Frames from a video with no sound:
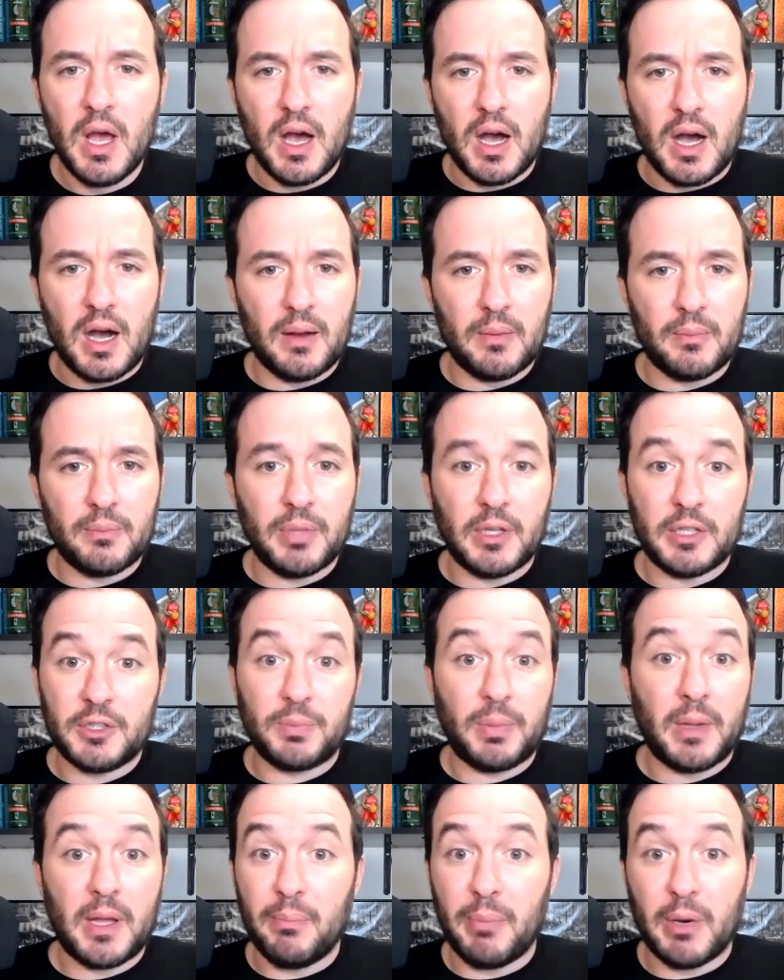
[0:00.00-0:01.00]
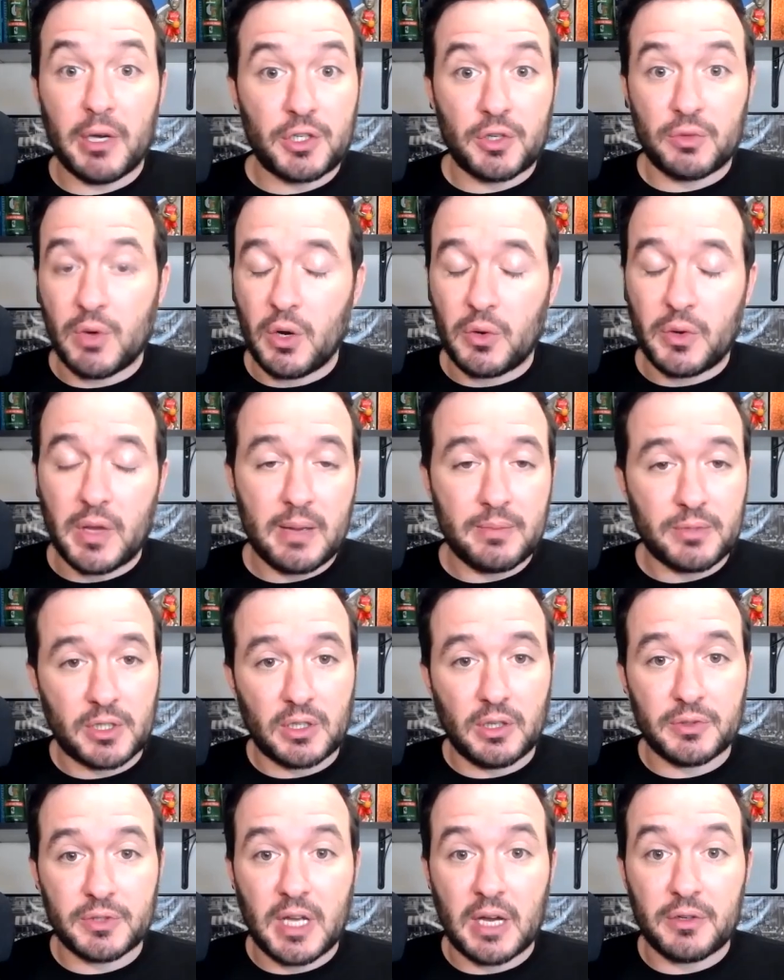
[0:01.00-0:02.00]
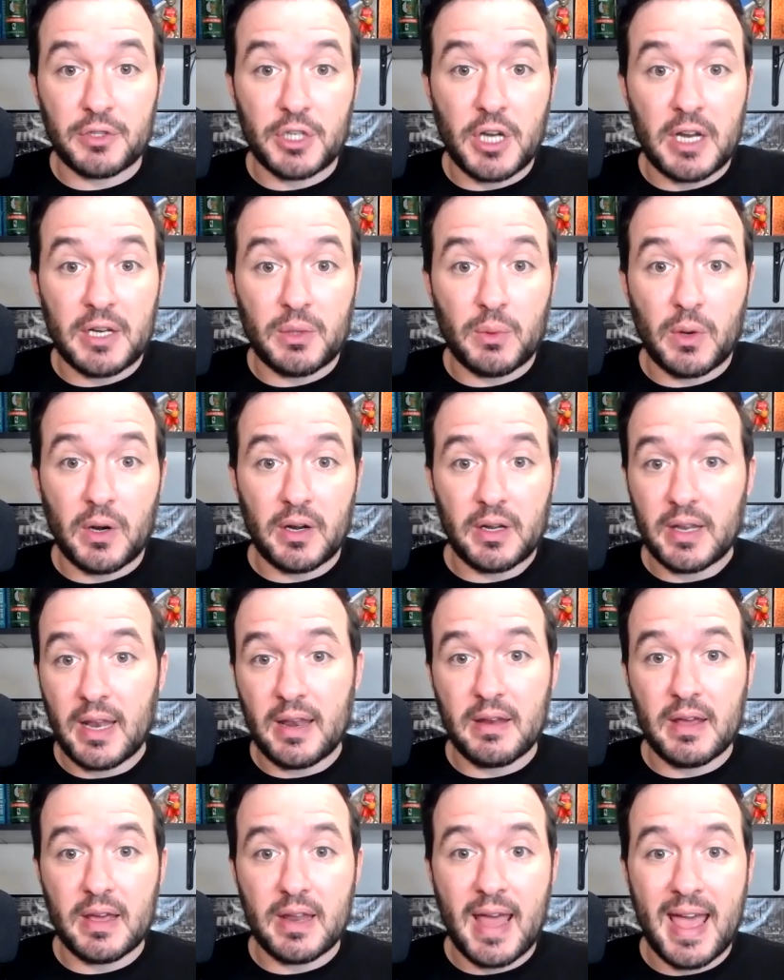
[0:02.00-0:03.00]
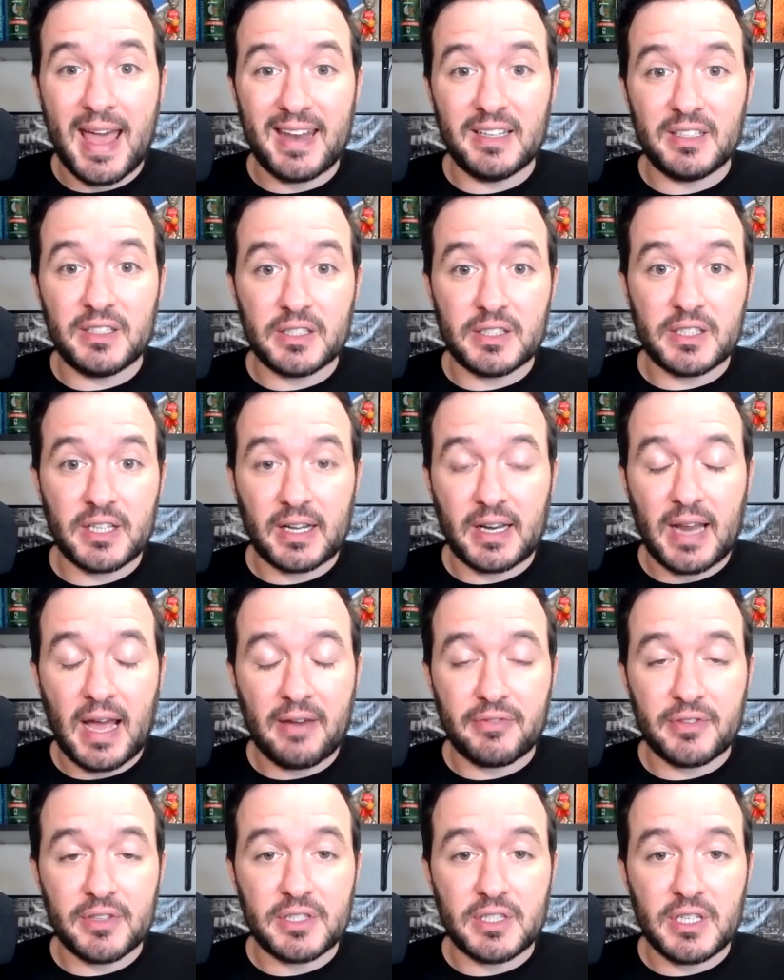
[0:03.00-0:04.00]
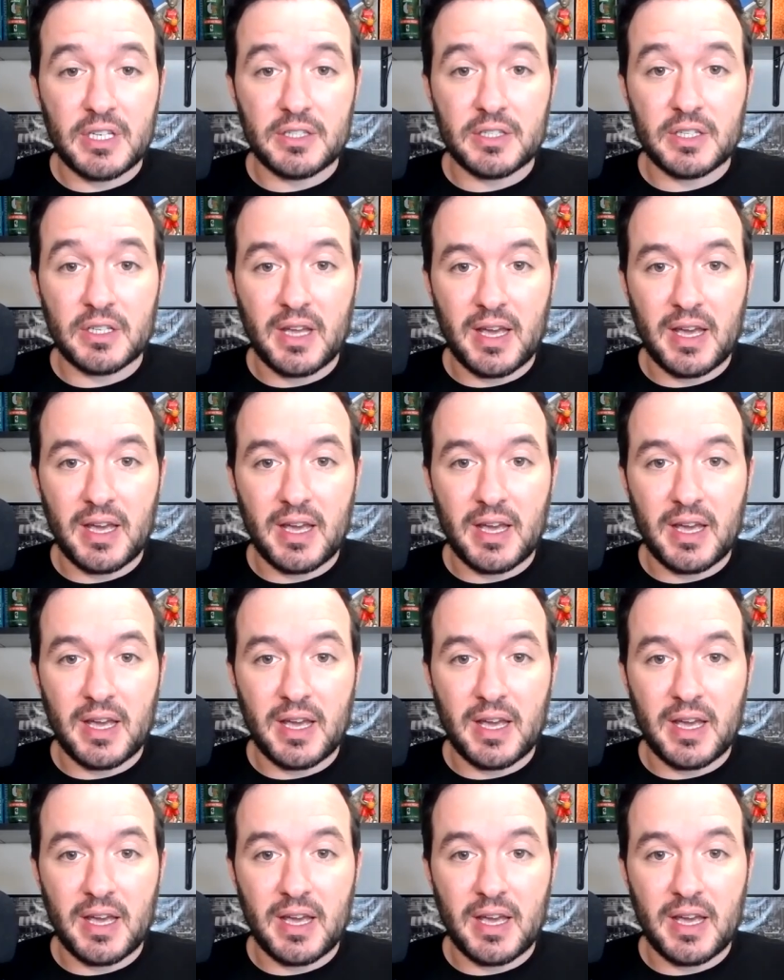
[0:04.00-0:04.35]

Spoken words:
Blazers play a bunch of road games, close out January and head into the second half of the season.